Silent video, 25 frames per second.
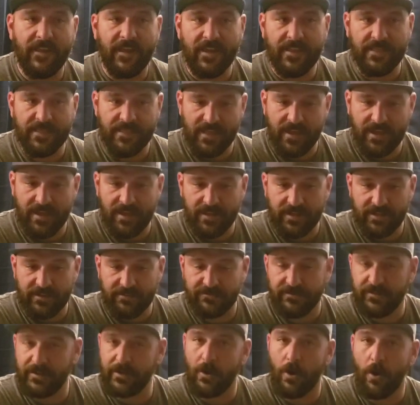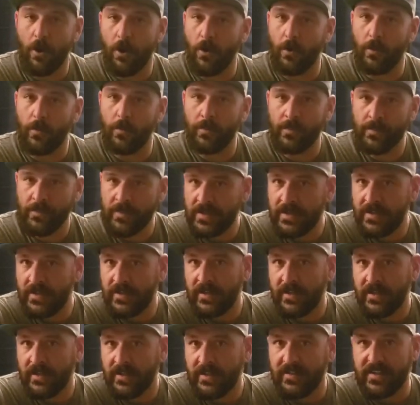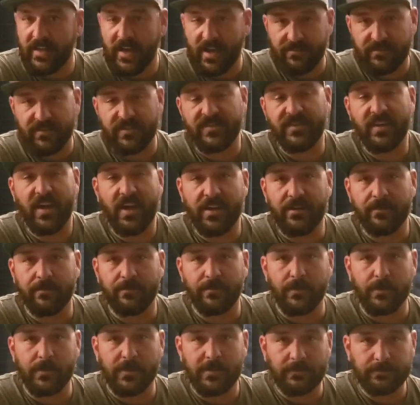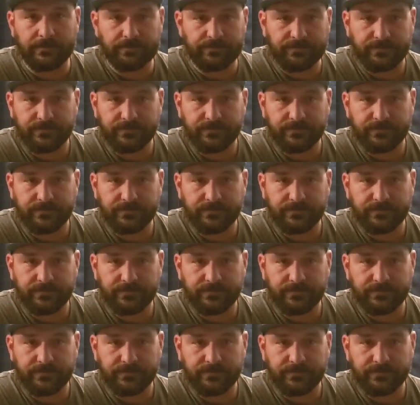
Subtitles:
And then if they're home, they have to sign for it.